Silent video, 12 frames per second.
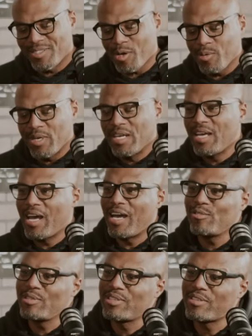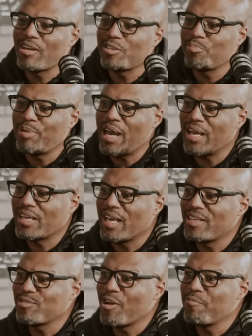So I usually start the
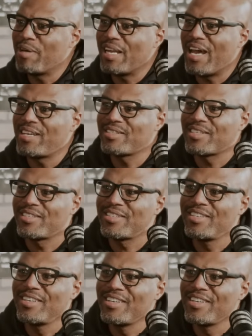podcast off by asking,